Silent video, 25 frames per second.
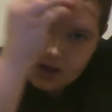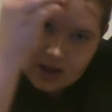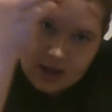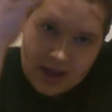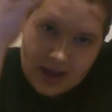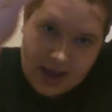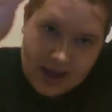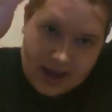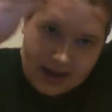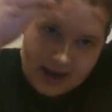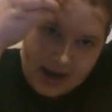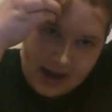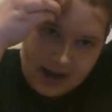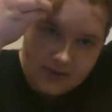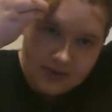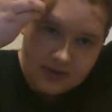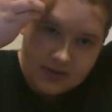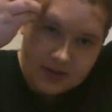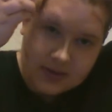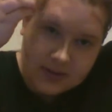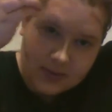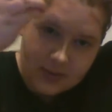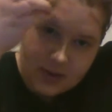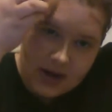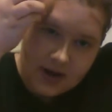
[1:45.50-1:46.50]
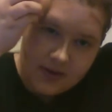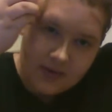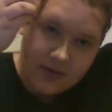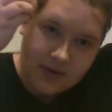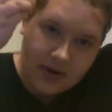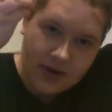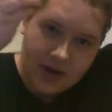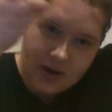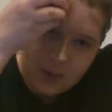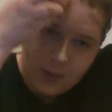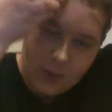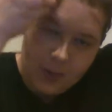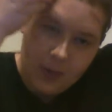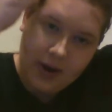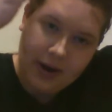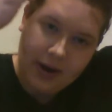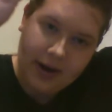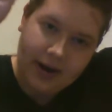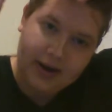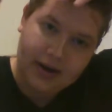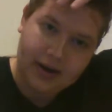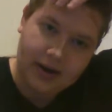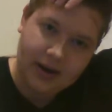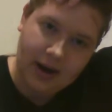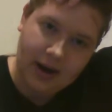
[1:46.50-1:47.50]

And kind of just whatever you want.